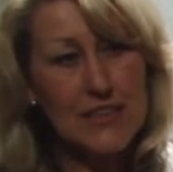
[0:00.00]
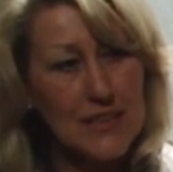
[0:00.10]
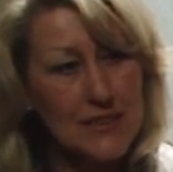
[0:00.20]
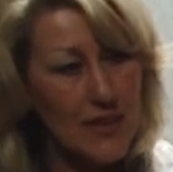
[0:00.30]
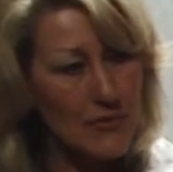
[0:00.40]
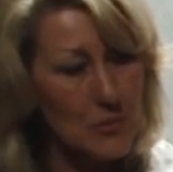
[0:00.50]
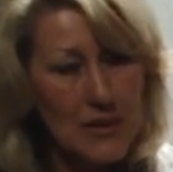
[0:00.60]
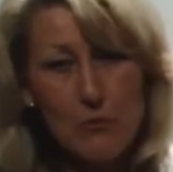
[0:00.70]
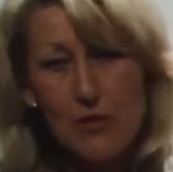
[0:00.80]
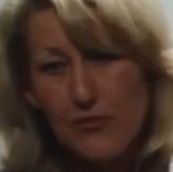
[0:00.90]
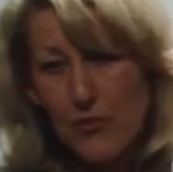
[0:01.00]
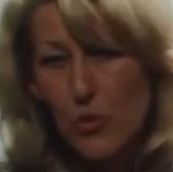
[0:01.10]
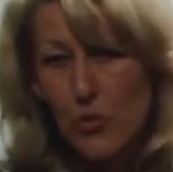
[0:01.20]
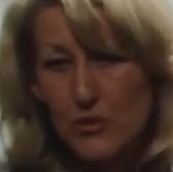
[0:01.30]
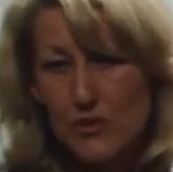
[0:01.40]
it doesn't have to be done with
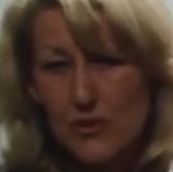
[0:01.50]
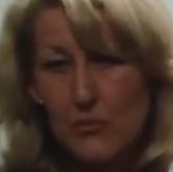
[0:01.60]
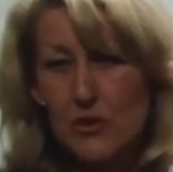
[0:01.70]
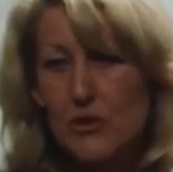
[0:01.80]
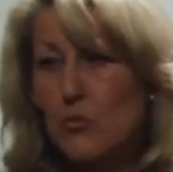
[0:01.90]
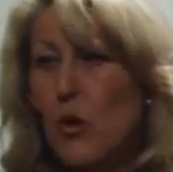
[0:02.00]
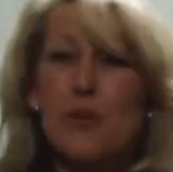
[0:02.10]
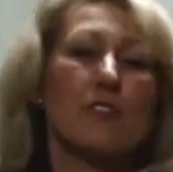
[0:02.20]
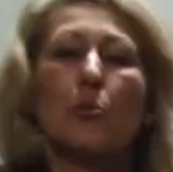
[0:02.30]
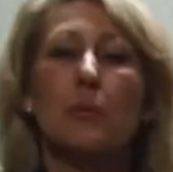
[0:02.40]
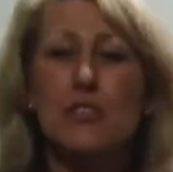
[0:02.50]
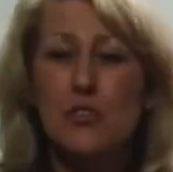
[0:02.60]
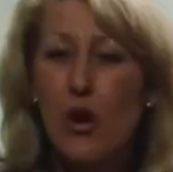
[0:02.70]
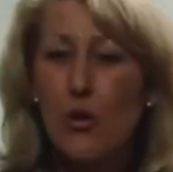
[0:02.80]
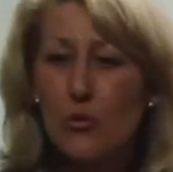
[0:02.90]
force, which is what we've all been
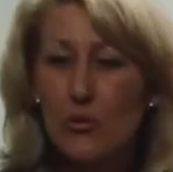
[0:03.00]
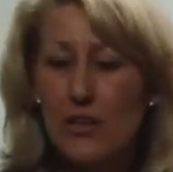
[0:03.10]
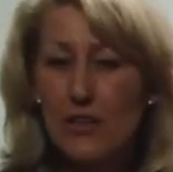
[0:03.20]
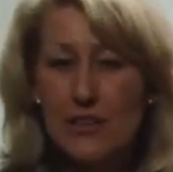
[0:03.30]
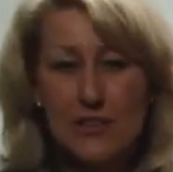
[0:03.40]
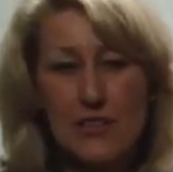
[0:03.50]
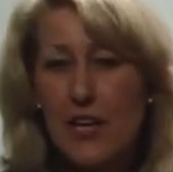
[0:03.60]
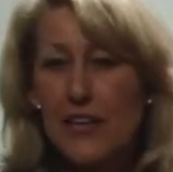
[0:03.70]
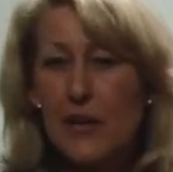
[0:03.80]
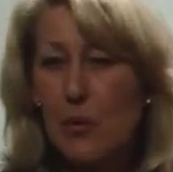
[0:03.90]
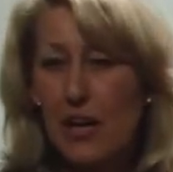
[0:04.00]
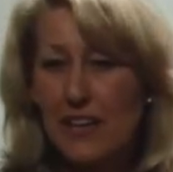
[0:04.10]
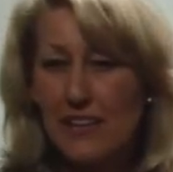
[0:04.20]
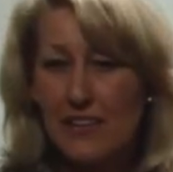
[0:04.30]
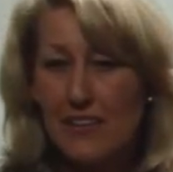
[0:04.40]
told. It's the only
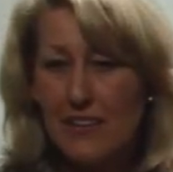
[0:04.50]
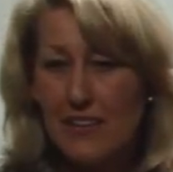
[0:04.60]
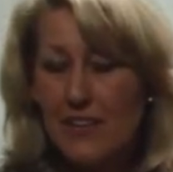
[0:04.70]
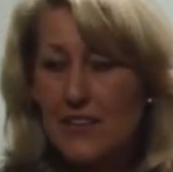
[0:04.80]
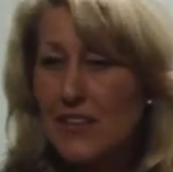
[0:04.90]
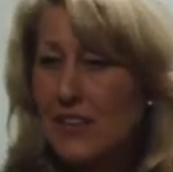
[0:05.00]
way. It's